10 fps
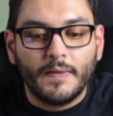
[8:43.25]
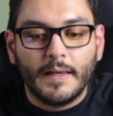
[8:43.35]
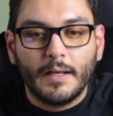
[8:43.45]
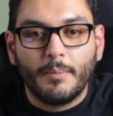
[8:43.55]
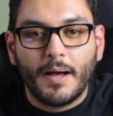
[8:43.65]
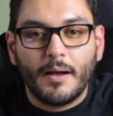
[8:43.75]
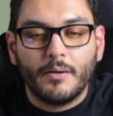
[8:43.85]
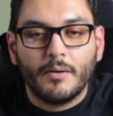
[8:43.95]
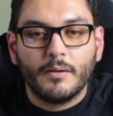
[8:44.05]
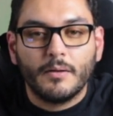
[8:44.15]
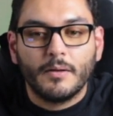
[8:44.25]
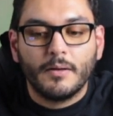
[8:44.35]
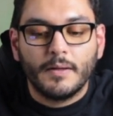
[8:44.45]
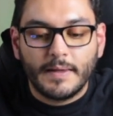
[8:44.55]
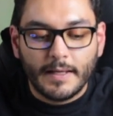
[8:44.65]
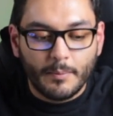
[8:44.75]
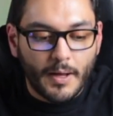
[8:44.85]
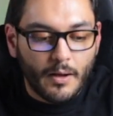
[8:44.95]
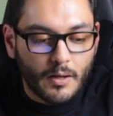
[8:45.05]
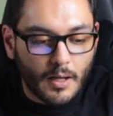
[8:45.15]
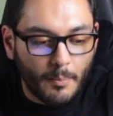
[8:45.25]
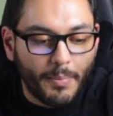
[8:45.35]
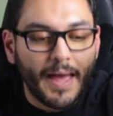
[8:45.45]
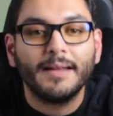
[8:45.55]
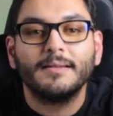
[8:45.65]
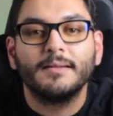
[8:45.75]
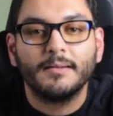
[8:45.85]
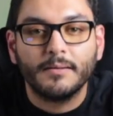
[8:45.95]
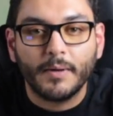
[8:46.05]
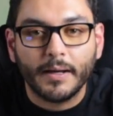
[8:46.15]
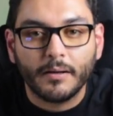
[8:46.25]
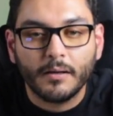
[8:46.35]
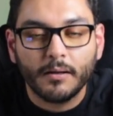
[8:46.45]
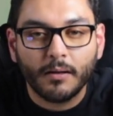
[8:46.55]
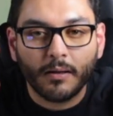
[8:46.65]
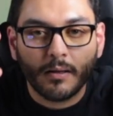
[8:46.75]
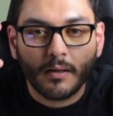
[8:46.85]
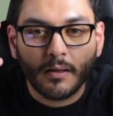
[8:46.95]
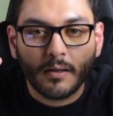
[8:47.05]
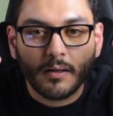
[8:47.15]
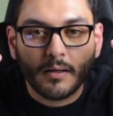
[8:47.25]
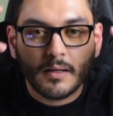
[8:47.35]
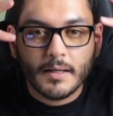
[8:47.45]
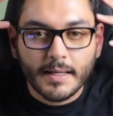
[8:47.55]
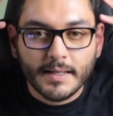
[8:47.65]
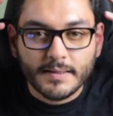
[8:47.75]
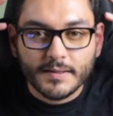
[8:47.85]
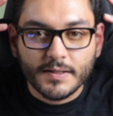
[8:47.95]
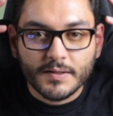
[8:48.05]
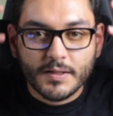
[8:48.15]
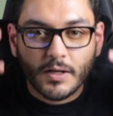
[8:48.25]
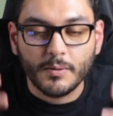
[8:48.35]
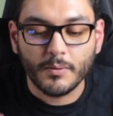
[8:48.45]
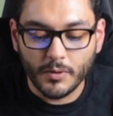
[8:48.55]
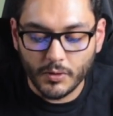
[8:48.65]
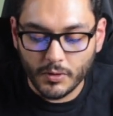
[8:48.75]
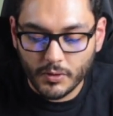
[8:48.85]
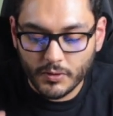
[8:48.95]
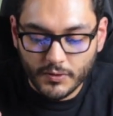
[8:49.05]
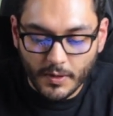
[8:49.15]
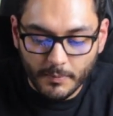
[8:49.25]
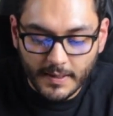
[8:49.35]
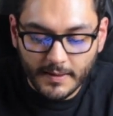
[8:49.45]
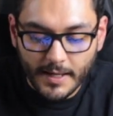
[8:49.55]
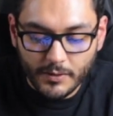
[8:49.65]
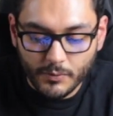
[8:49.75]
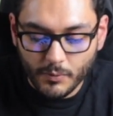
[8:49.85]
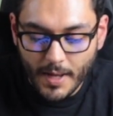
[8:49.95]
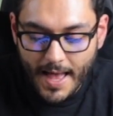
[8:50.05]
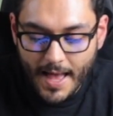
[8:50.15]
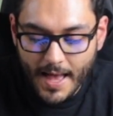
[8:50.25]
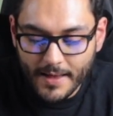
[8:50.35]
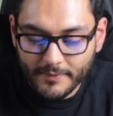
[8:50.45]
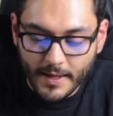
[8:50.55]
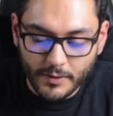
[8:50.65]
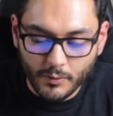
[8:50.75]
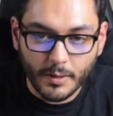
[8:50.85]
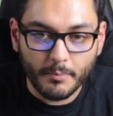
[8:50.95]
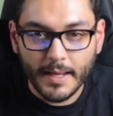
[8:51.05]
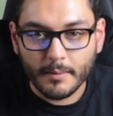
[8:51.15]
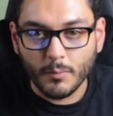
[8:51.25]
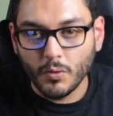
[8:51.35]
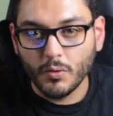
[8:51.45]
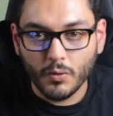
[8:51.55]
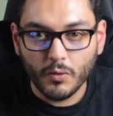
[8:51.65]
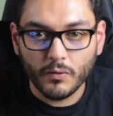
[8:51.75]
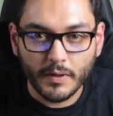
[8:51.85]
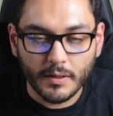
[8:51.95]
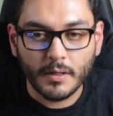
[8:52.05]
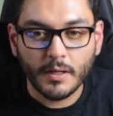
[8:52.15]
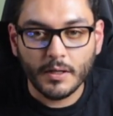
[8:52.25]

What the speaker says: think about a pet. Like, it's just something that you have that you can make move, and